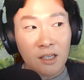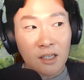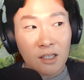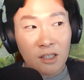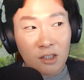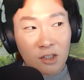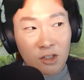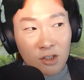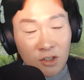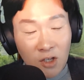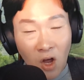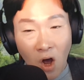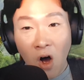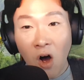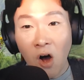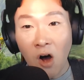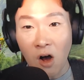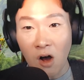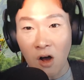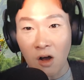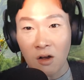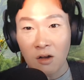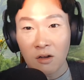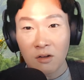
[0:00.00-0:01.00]

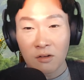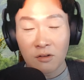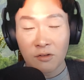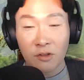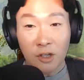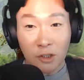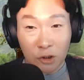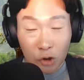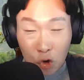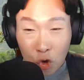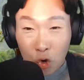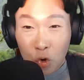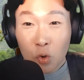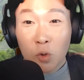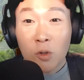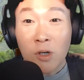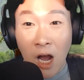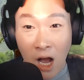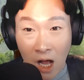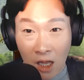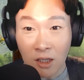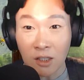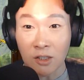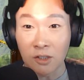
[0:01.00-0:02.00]
saw the true
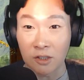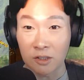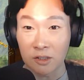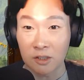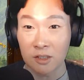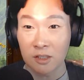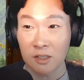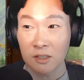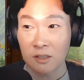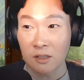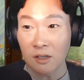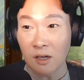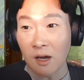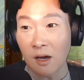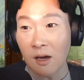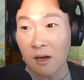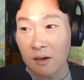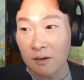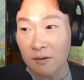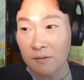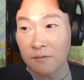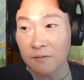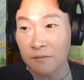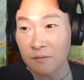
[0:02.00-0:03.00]
colors
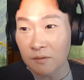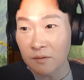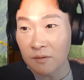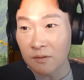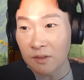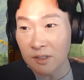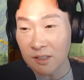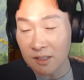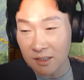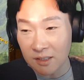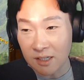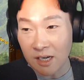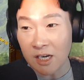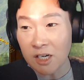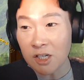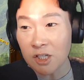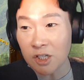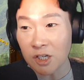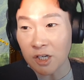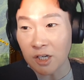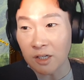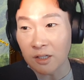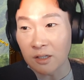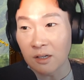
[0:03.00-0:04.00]
of the
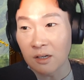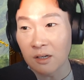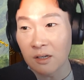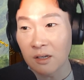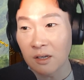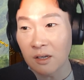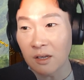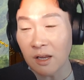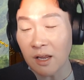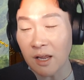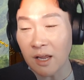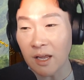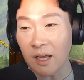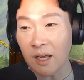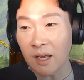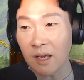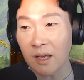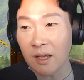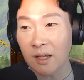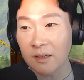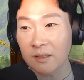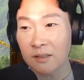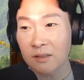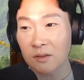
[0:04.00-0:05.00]
station
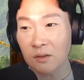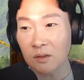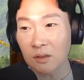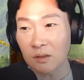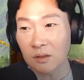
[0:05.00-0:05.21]
and